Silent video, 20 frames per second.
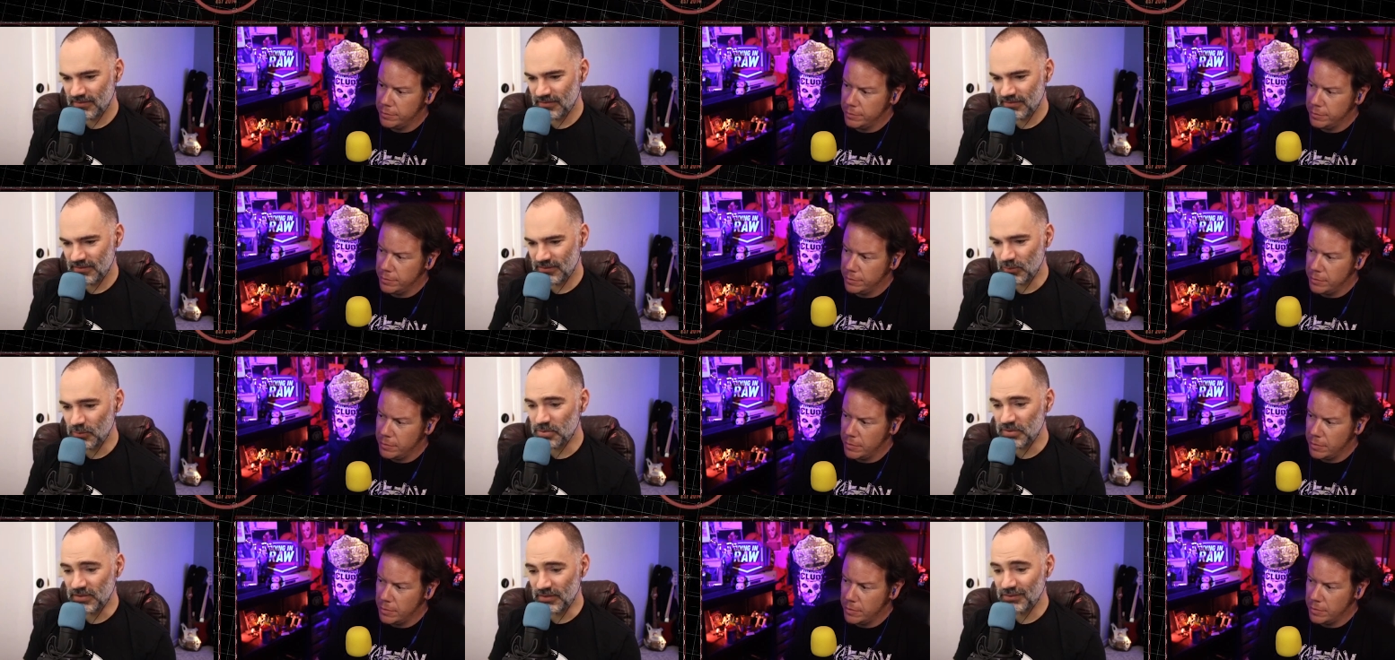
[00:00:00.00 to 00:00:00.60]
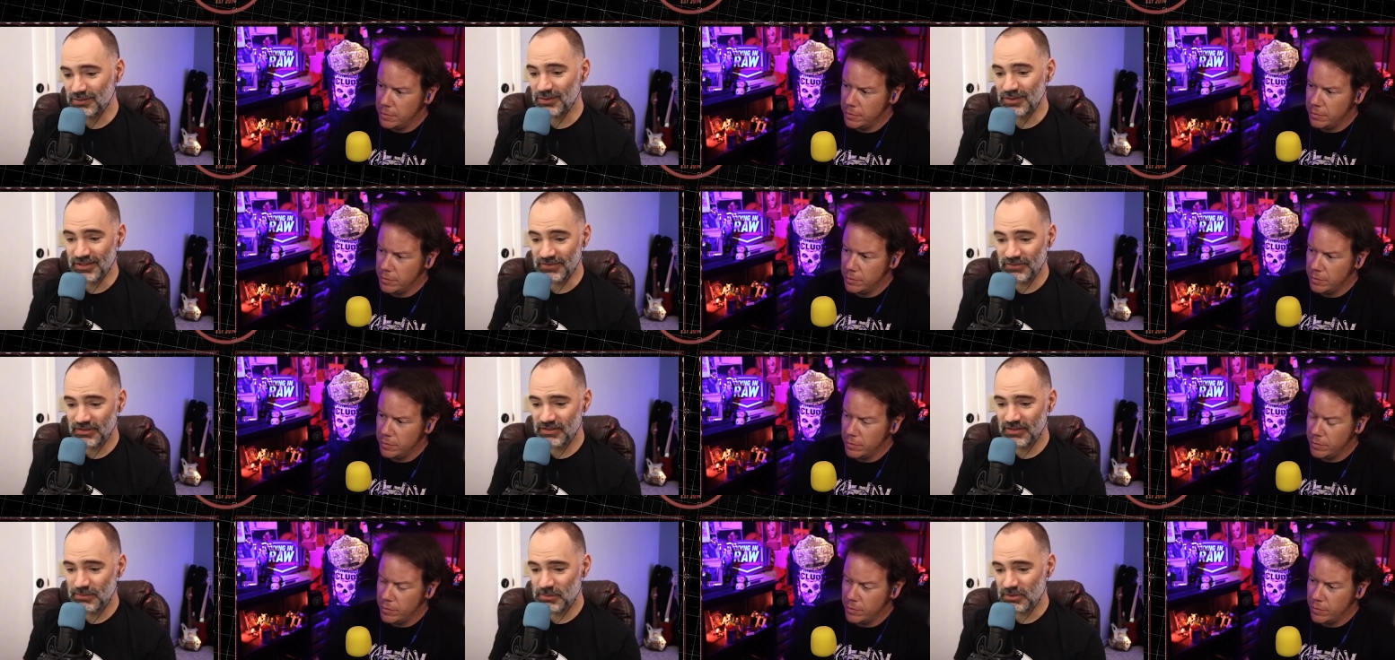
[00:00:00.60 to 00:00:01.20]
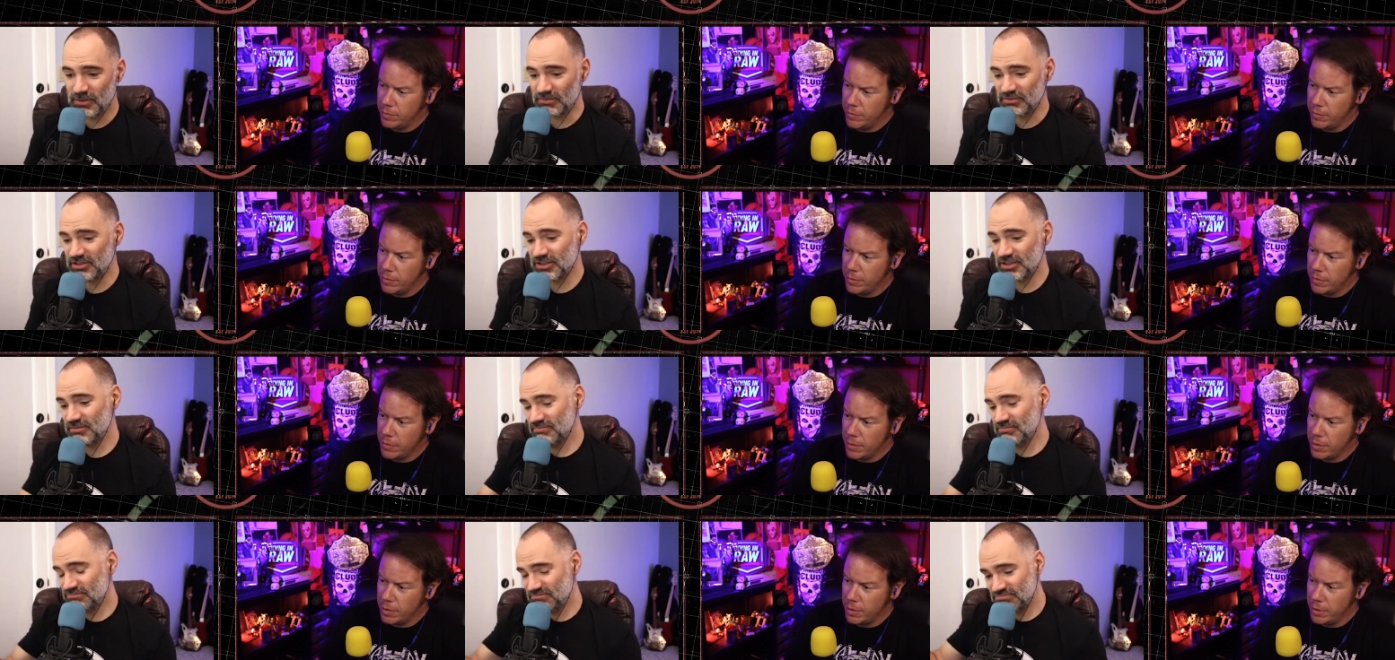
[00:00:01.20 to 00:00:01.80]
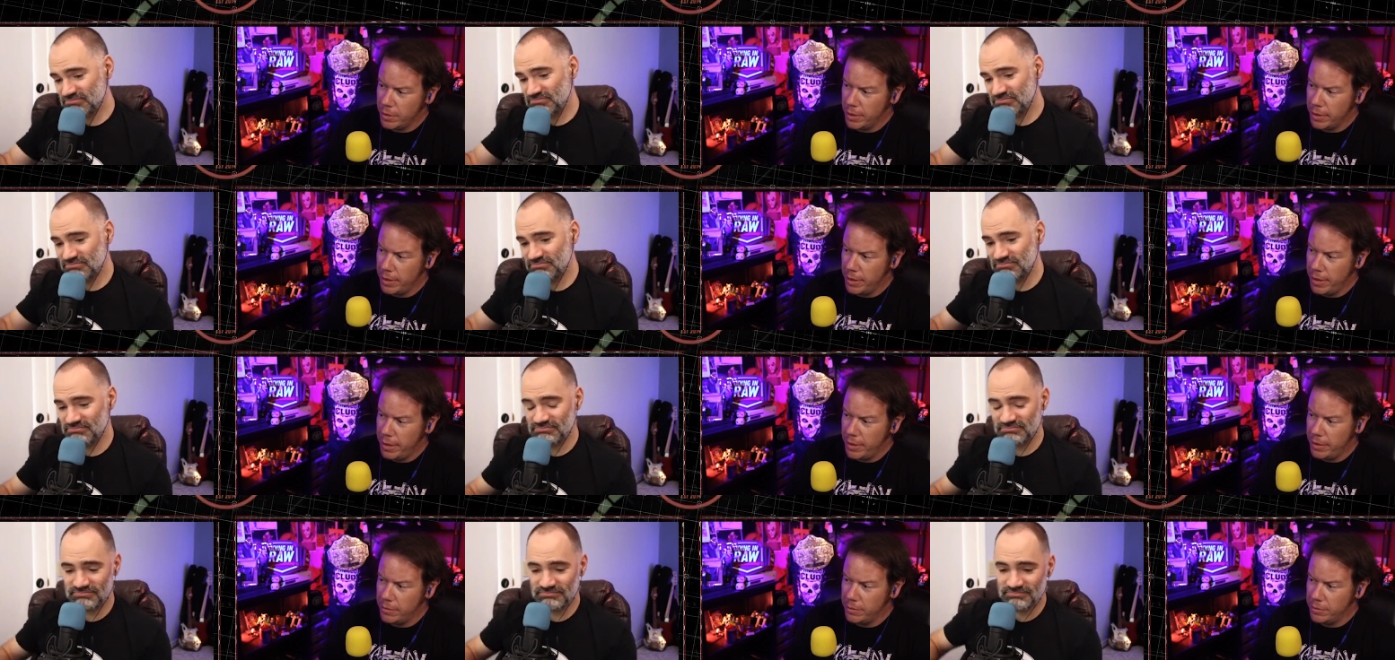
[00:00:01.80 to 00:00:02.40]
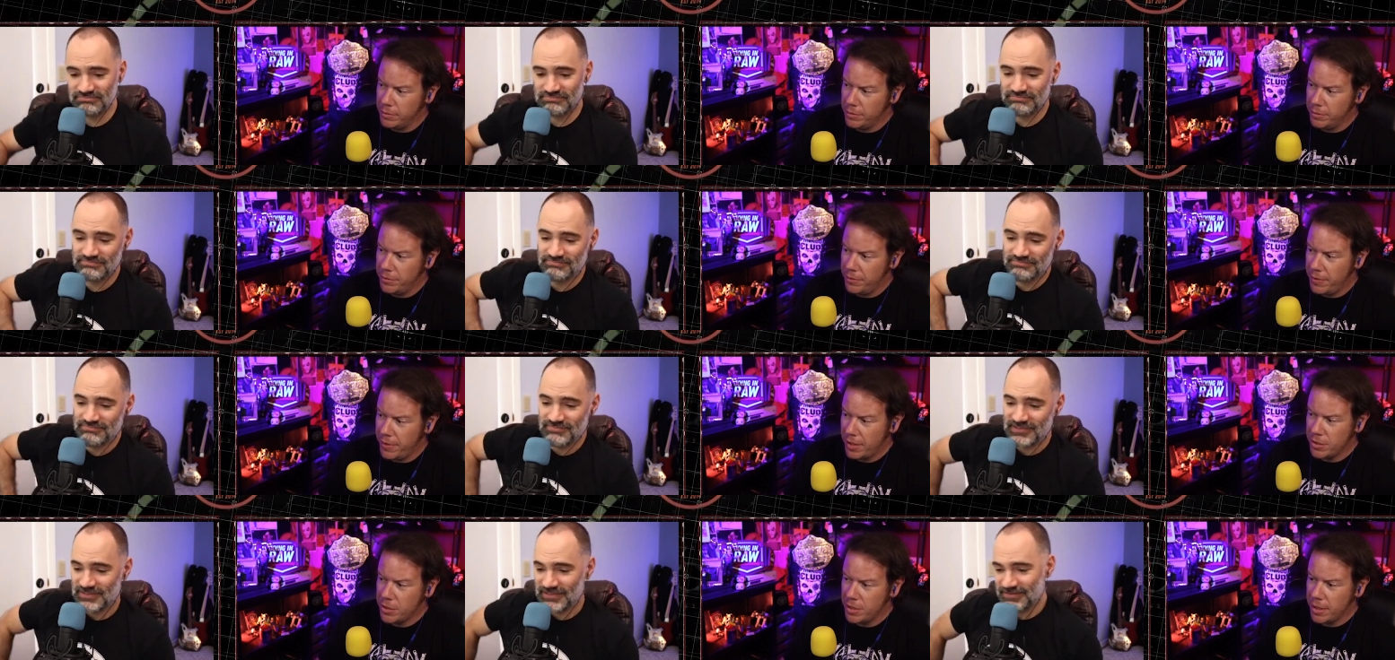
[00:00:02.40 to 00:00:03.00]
Speaker 1: To appeal to a different demo. So
Speaker 2: look at that fact